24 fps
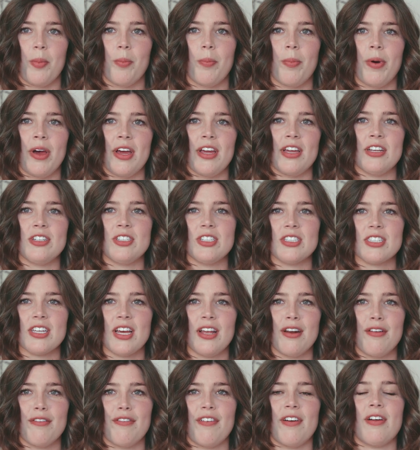but it just
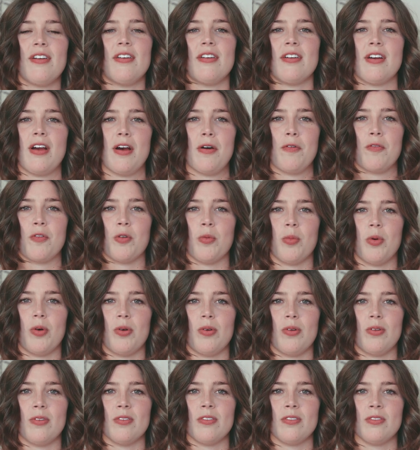kind of felt
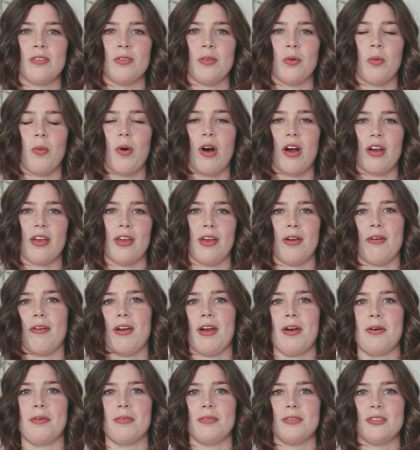uncomfortable walking
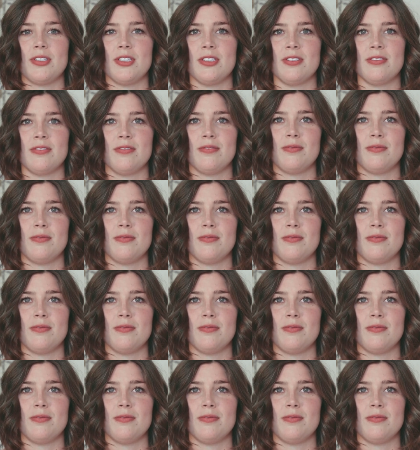around